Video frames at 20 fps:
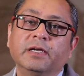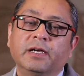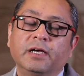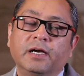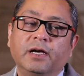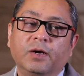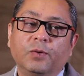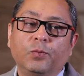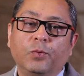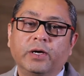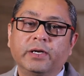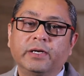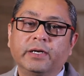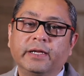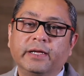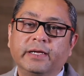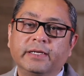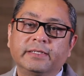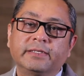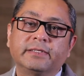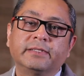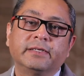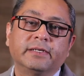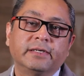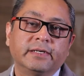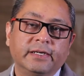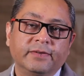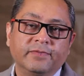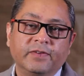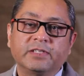One is
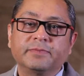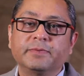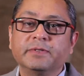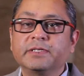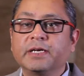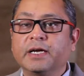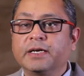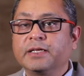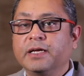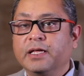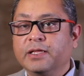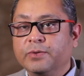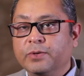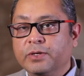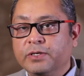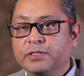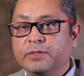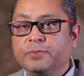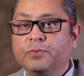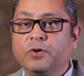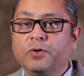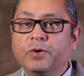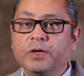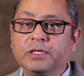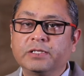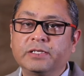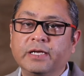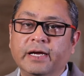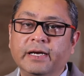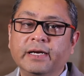the investment side, the other one is the
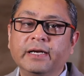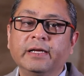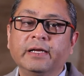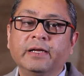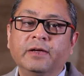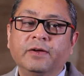borrowing side.